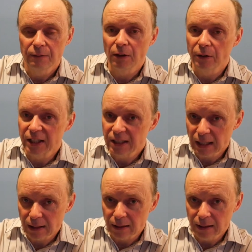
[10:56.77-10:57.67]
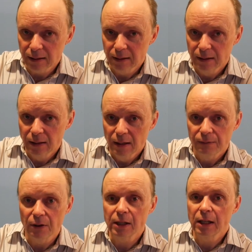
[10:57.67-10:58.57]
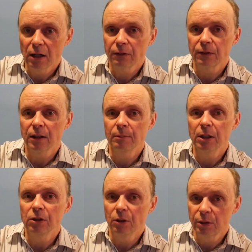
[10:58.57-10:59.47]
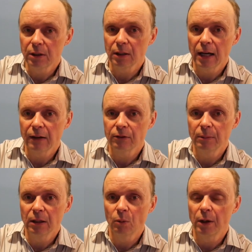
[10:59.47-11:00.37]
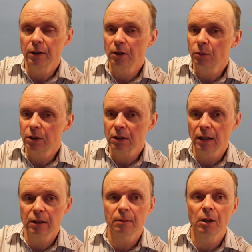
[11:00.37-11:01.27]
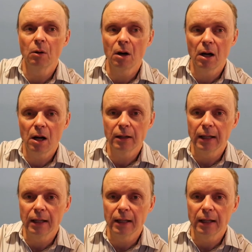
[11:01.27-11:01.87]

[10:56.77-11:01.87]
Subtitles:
Very subtly, very carefully, but you still have to be the one. Don't just let them go on